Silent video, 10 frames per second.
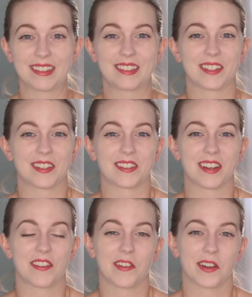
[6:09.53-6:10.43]
so
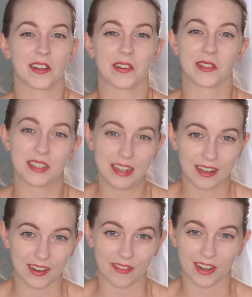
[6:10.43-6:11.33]
if he wanted to go see
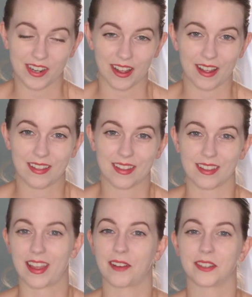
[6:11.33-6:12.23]
her every day,
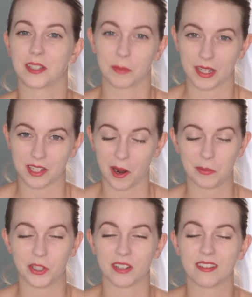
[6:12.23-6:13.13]
then that was the best
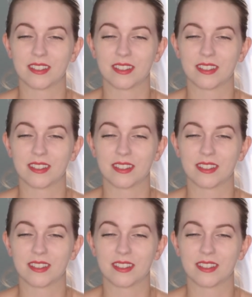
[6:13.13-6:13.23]
option.